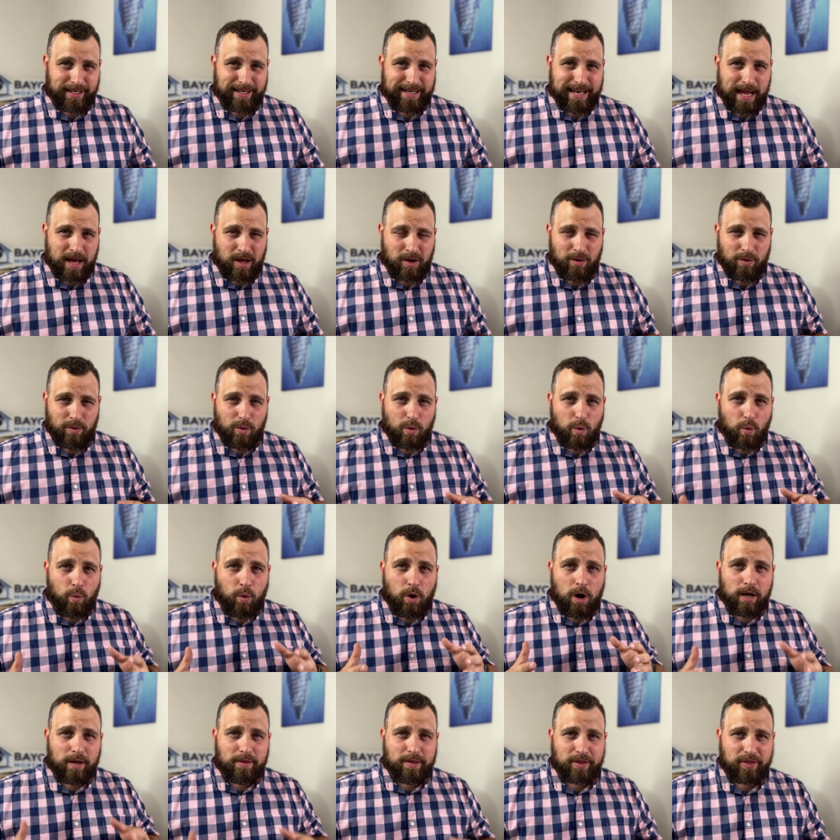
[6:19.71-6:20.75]
Now,
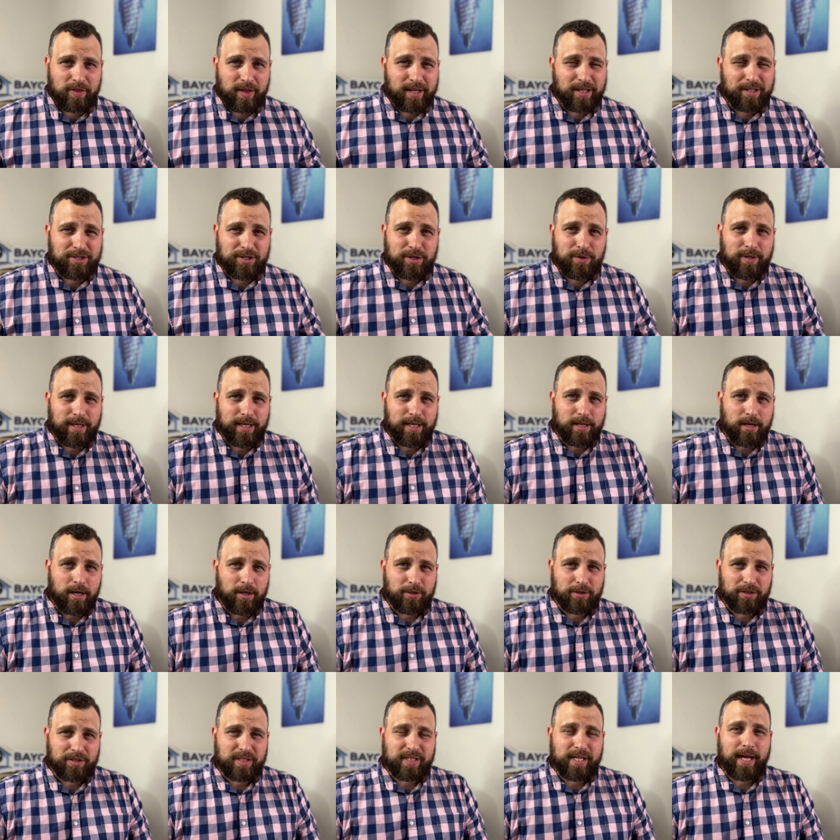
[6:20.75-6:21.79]
one of the things you need to
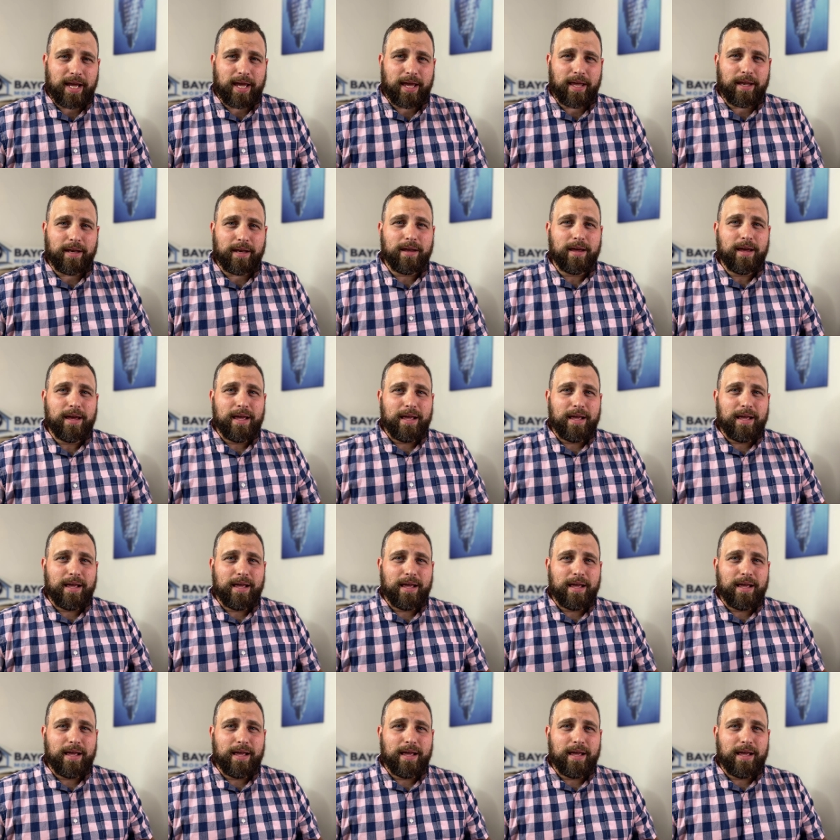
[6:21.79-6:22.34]
understand